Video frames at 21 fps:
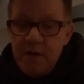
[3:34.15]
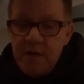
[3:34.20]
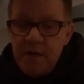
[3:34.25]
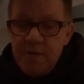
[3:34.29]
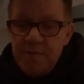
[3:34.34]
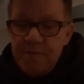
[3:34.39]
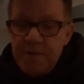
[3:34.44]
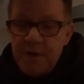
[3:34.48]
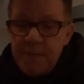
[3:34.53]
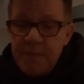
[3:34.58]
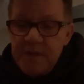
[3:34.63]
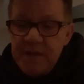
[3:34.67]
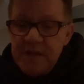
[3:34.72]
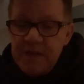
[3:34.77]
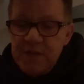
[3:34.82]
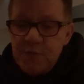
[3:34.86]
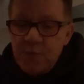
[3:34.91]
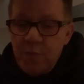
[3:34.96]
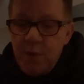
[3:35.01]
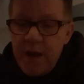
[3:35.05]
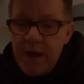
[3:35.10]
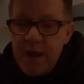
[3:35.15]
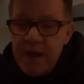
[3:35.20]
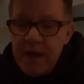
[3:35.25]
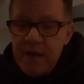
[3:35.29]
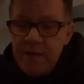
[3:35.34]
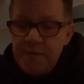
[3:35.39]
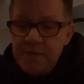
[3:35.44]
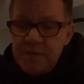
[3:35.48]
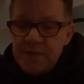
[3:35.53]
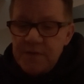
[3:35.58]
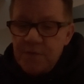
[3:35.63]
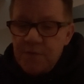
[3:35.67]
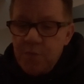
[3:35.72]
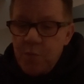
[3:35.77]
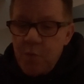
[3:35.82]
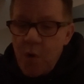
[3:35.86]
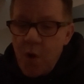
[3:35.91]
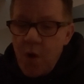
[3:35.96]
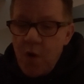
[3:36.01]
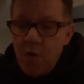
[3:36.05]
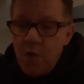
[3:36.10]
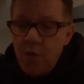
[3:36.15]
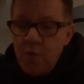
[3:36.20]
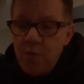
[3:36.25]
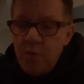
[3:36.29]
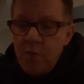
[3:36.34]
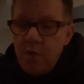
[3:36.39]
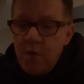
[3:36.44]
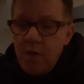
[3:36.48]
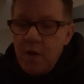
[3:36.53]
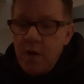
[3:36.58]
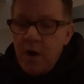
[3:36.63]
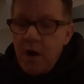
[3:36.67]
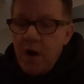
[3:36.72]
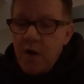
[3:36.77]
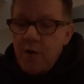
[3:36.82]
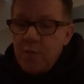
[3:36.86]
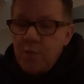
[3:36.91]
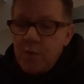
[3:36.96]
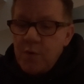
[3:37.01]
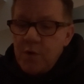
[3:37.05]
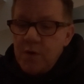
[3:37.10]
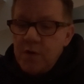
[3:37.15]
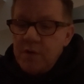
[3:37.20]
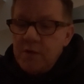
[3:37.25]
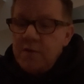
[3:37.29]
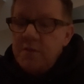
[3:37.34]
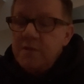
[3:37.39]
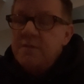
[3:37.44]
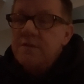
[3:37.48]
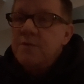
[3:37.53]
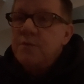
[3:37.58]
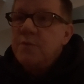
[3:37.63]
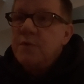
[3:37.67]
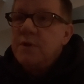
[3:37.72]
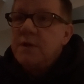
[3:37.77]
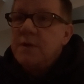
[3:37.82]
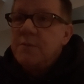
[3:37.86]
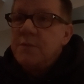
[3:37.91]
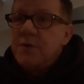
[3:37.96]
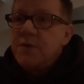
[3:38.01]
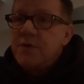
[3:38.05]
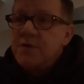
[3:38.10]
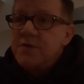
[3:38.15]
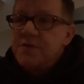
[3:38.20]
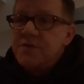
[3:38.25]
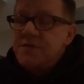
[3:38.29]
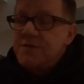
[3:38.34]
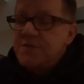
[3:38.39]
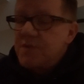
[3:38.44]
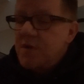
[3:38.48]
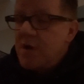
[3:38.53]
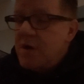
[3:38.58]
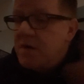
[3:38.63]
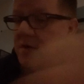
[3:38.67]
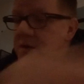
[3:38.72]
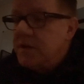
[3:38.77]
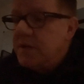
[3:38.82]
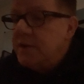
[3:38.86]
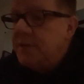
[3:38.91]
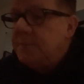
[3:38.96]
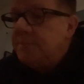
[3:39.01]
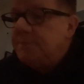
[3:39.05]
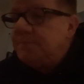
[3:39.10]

From these waves of woe, our world will emerge stronger.